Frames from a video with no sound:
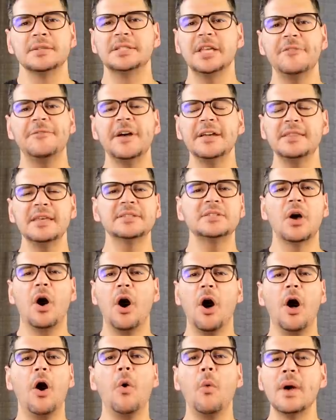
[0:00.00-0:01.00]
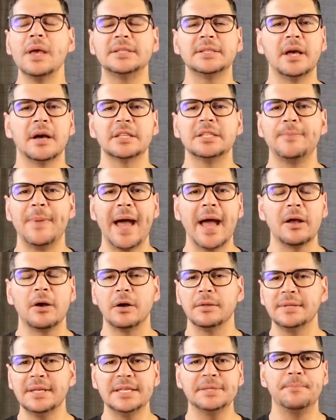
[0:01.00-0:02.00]
Stuff like this always cuts back
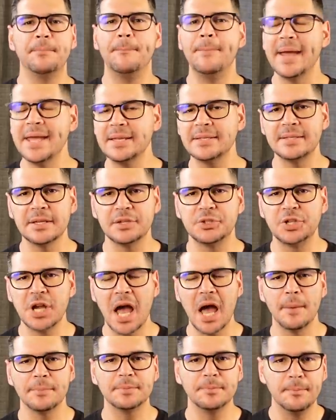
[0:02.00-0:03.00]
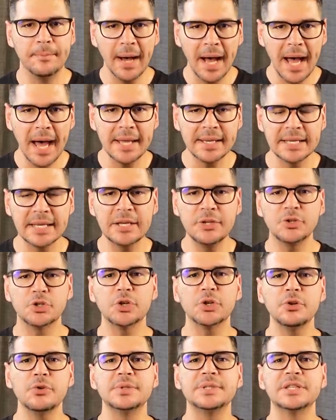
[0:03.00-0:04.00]
on these basic jobs, but
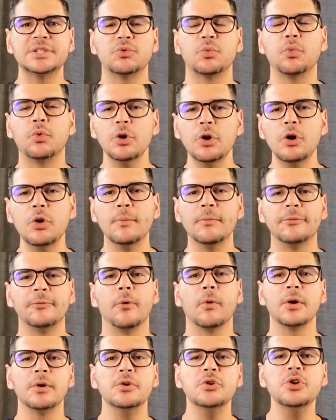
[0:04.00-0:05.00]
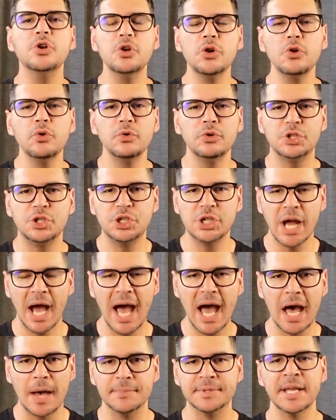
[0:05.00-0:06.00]
introduces room for new
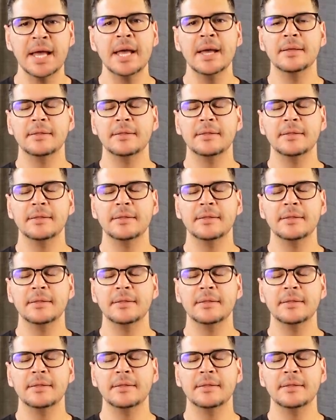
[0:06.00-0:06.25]
jobs.